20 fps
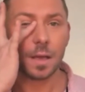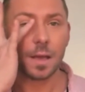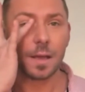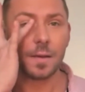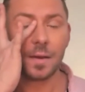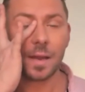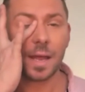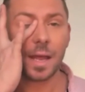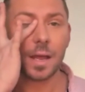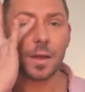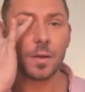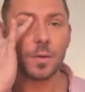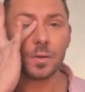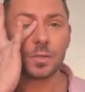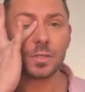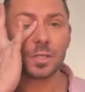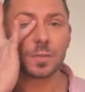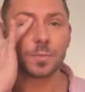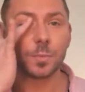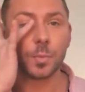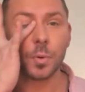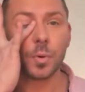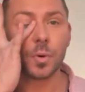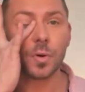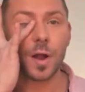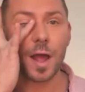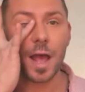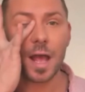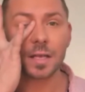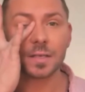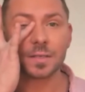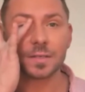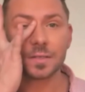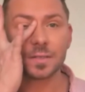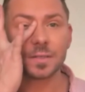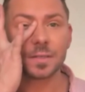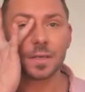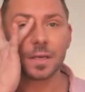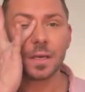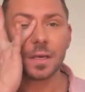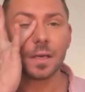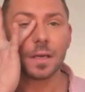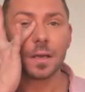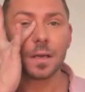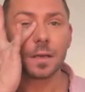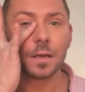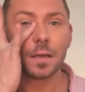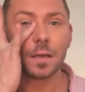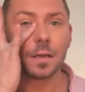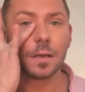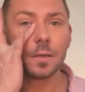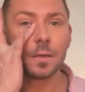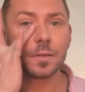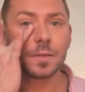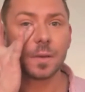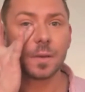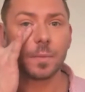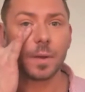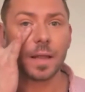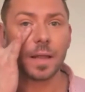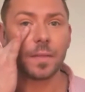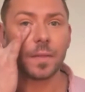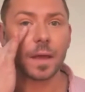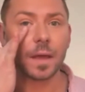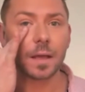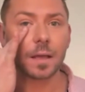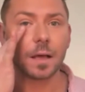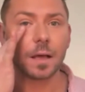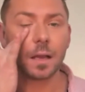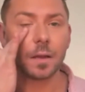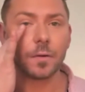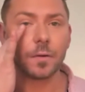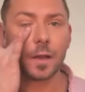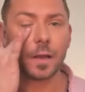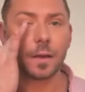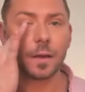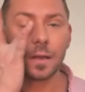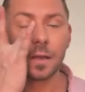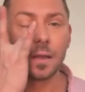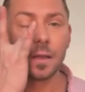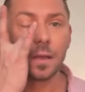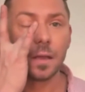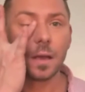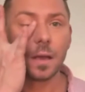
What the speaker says: and now just press to blend that colour in.